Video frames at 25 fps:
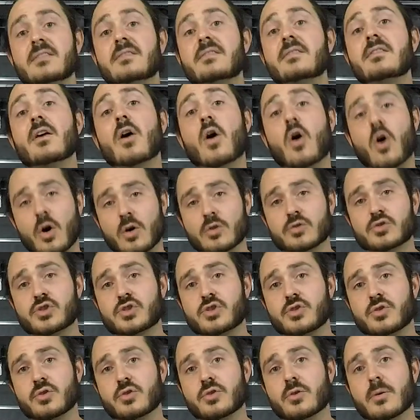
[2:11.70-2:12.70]
This is the
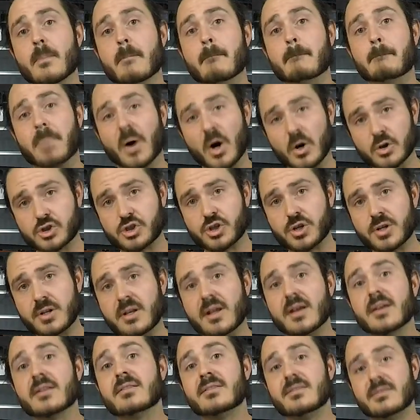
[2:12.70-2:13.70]
Honshu
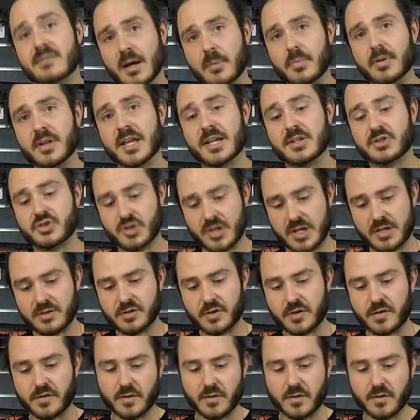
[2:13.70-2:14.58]
Boshin double-edged ninja